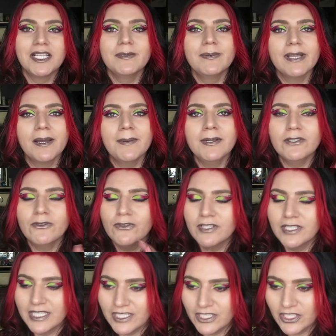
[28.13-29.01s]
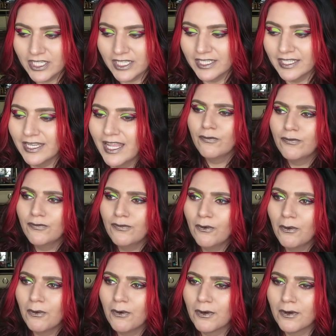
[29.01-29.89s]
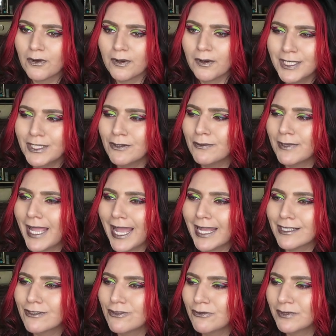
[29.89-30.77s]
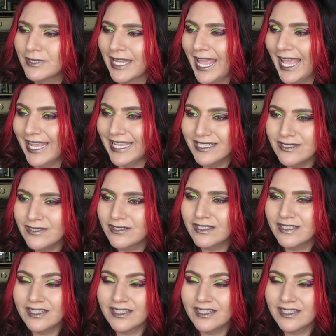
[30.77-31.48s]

It's become a tradition for me to react to an ace